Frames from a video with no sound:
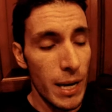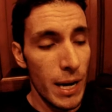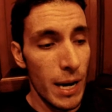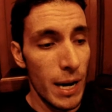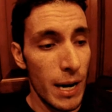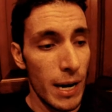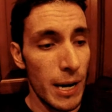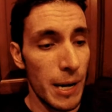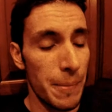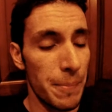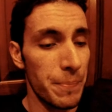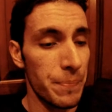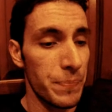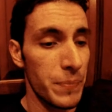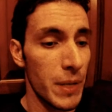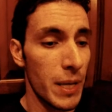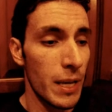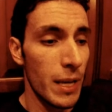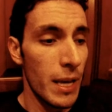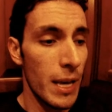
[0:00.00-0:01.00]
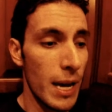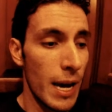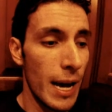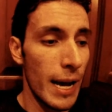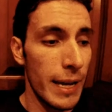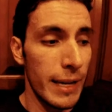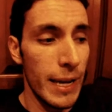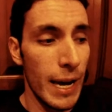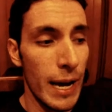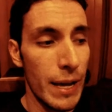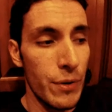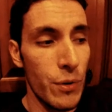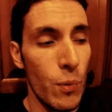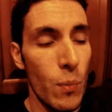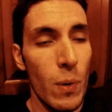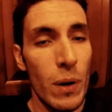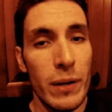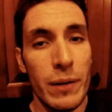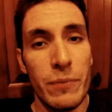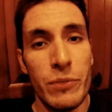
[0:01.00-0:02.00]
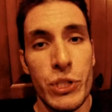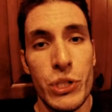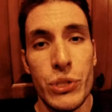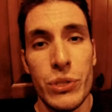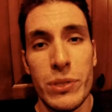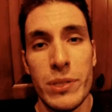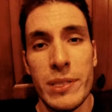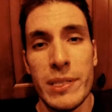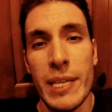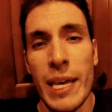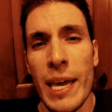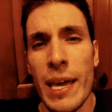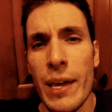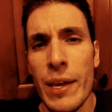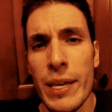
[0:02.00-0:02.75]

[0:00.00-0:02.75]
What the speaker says: I don't want to say